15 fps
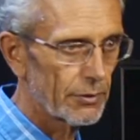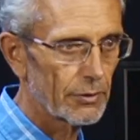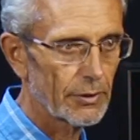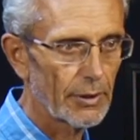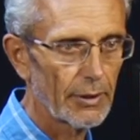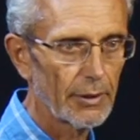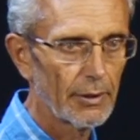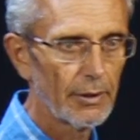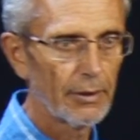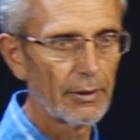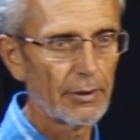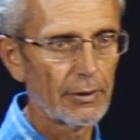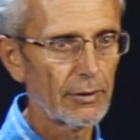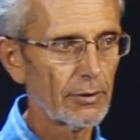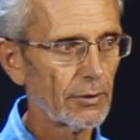Okay.
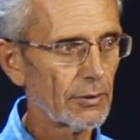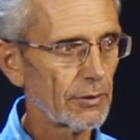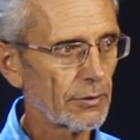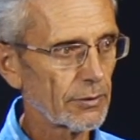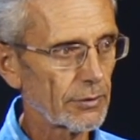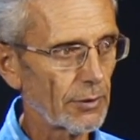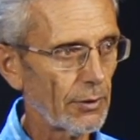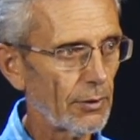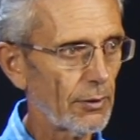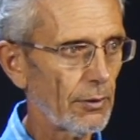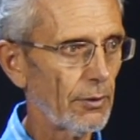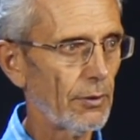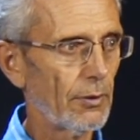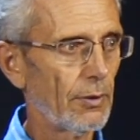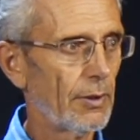
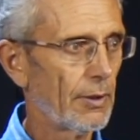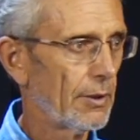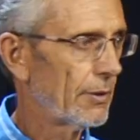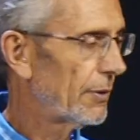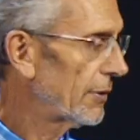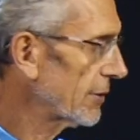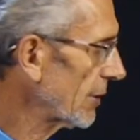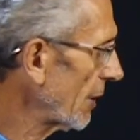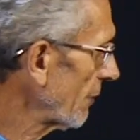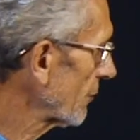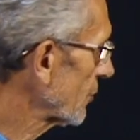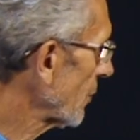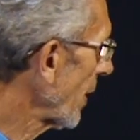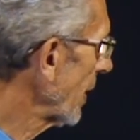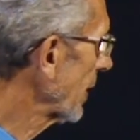So instead of
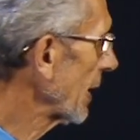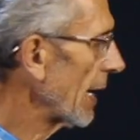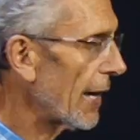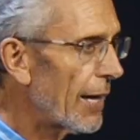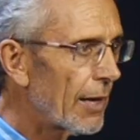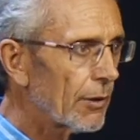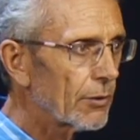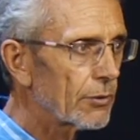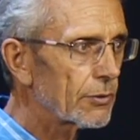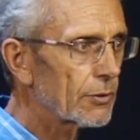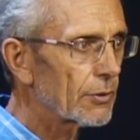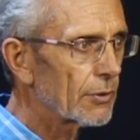drying out,